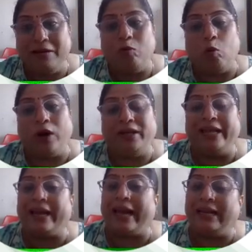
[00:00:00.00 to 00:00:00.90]
What
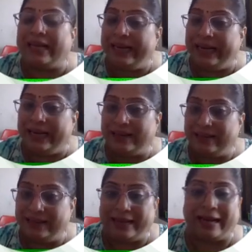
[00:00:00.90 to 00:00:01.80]
they can create?
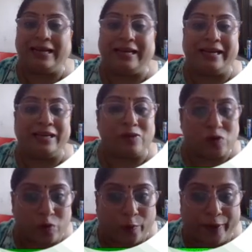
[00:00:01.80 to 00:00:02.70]
They can create a
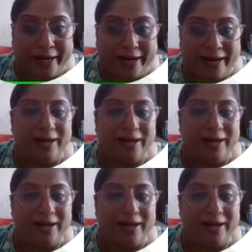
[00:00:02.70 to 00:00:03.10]
story,